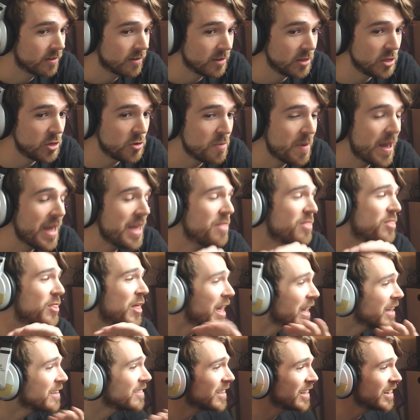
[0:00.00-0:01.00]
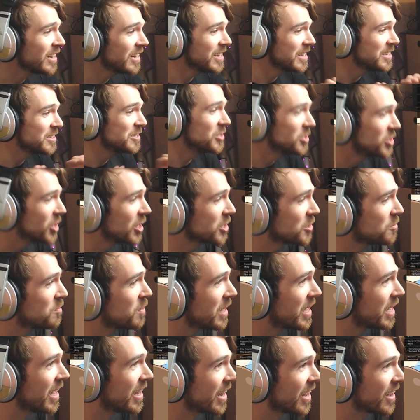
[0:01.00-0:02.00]
You may think that it isn't just
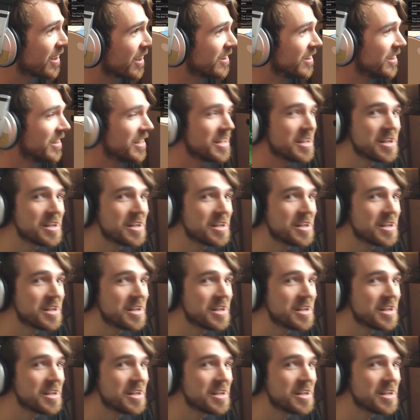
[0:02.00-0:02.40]
beginning